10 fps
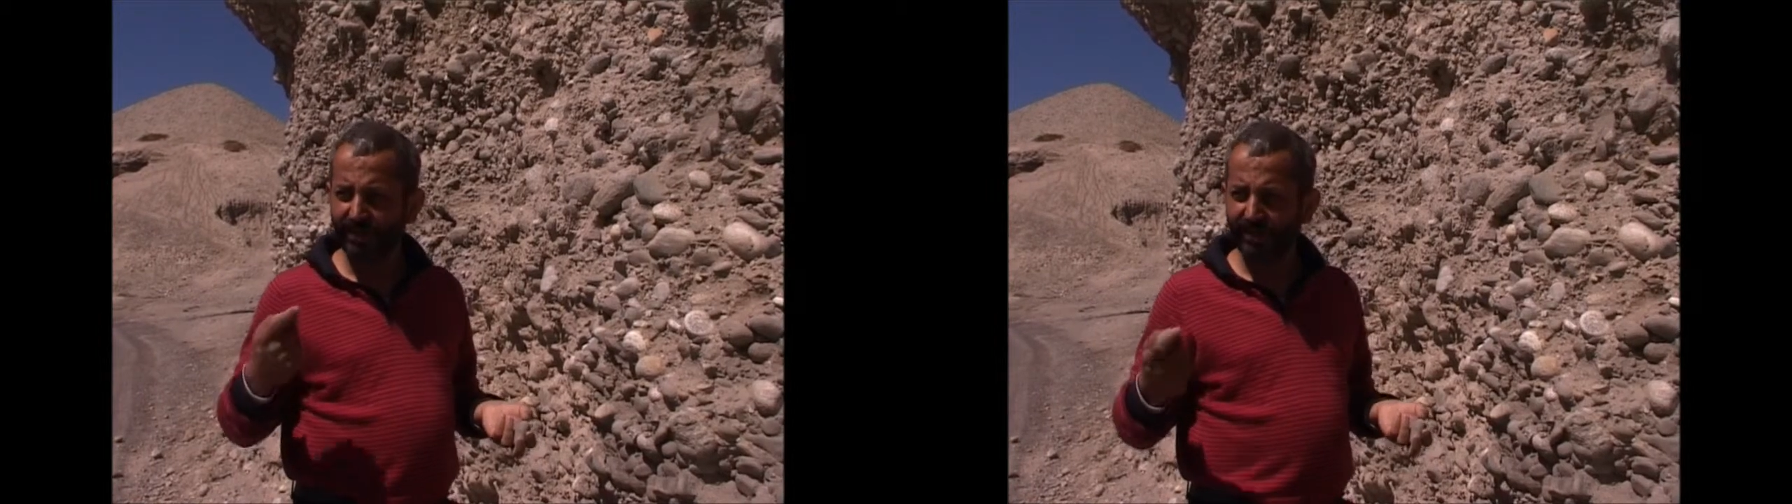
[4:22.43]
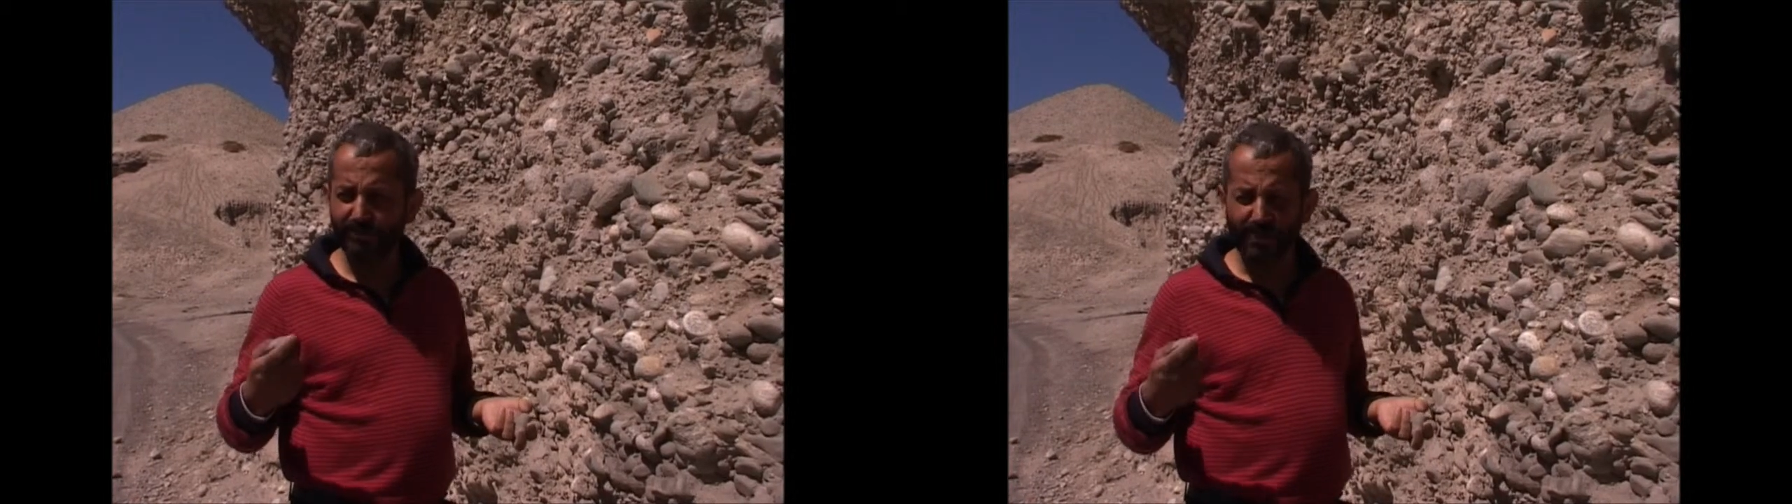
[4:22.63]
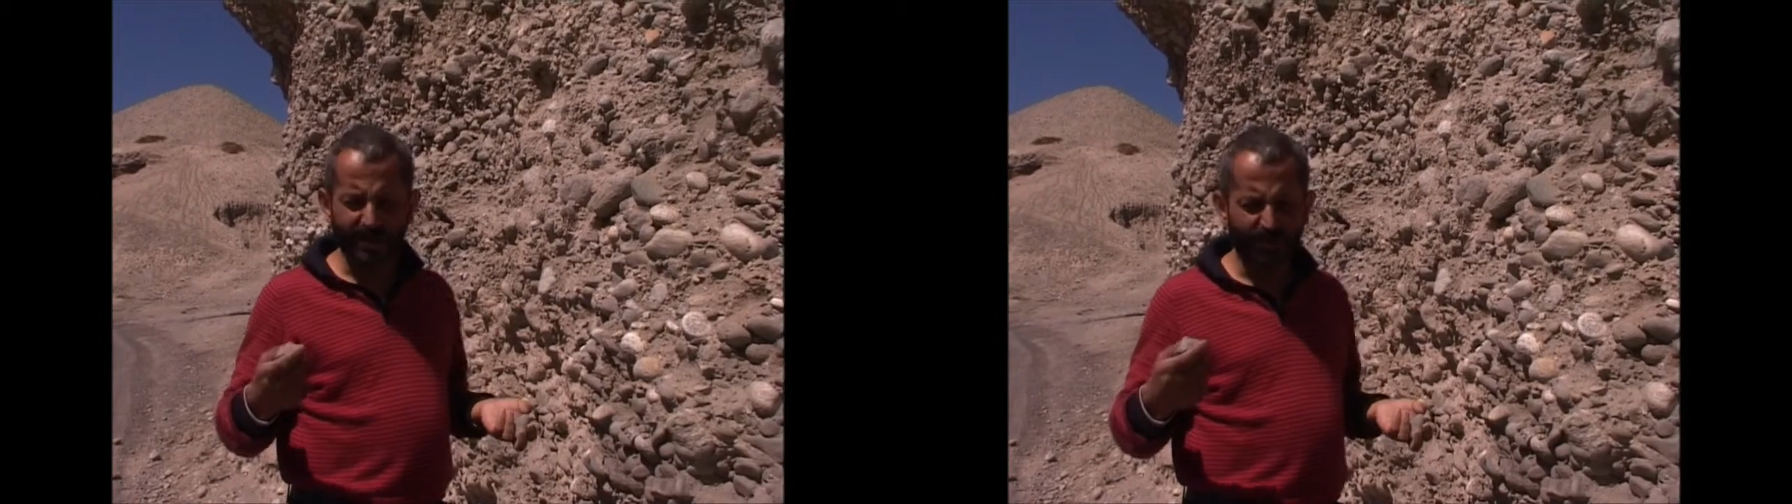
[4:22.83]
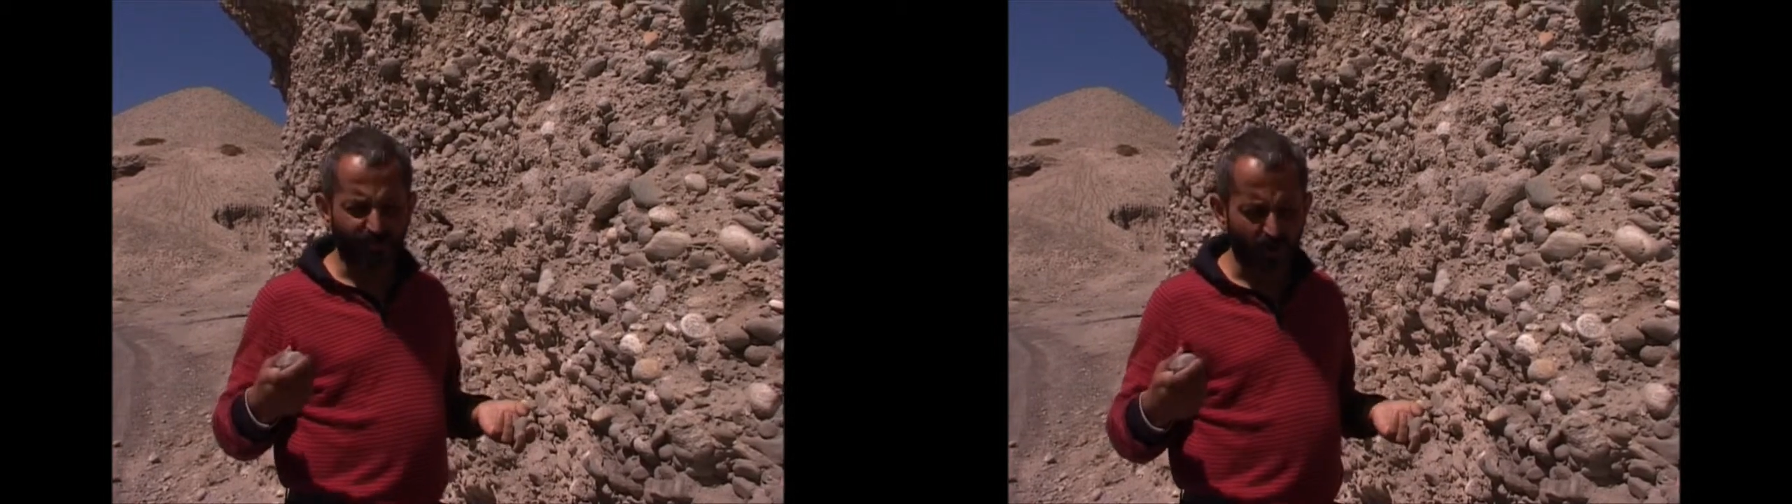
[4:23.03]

it might have